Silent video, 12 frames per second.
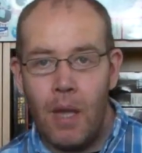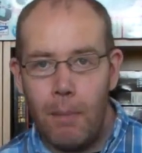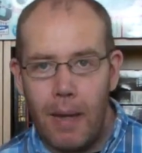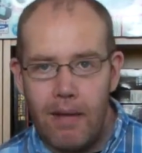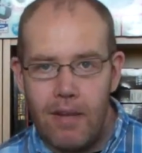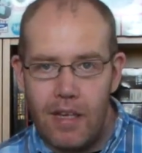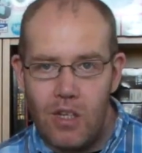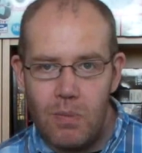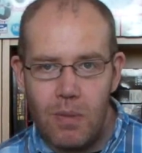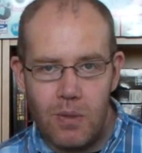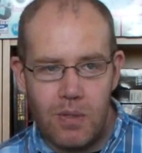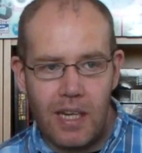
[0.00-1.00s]
£1 each, I
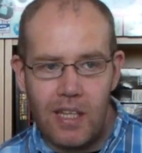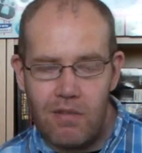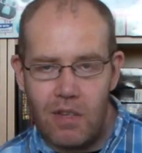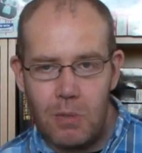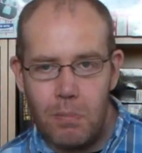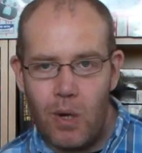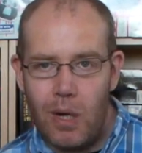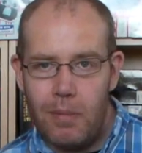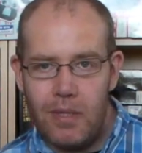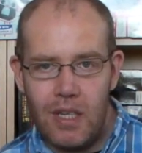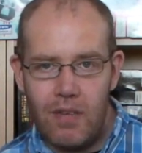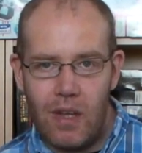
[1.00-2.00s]
might as well take the risk, buy them and
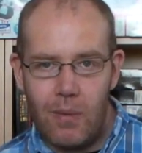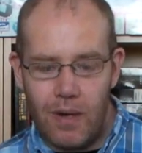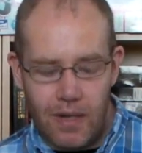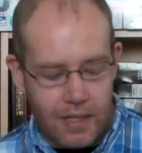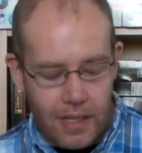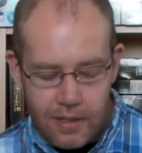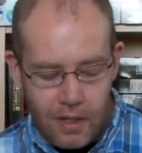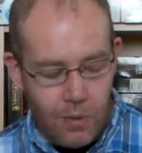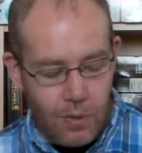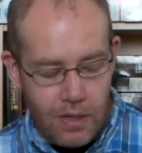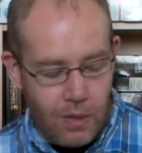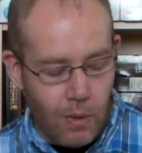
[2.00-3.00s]
see if they work, and they do,
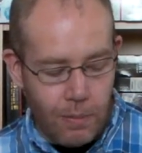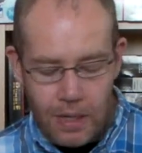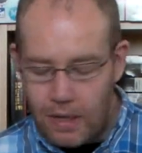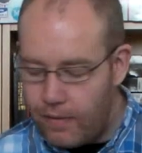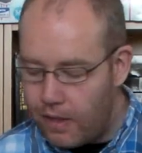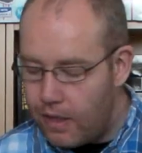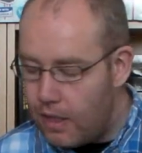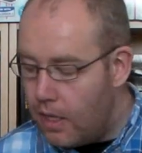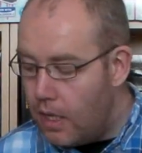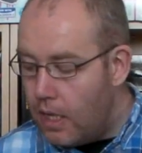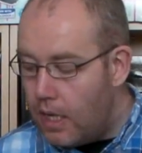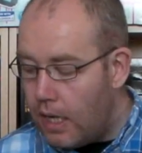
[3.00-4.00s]
and they work perfectly.
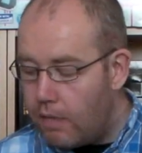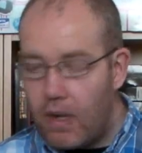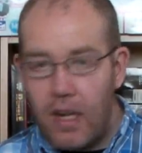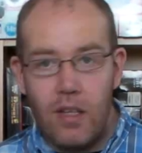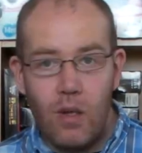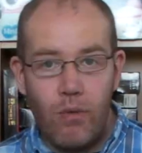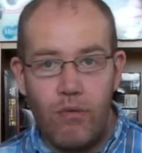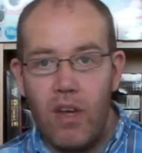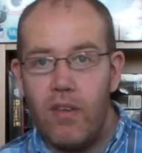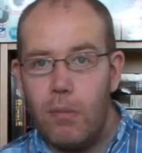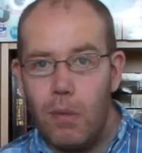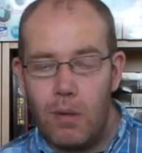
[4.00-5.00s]
I've cleaned all 3
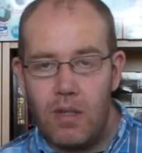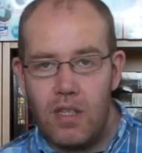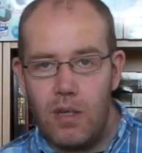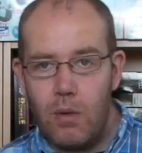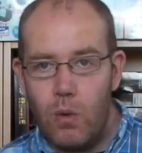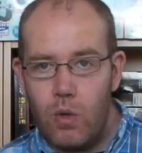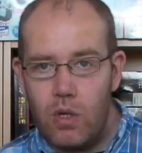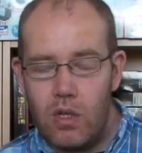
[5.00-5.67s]
of them up because they're all,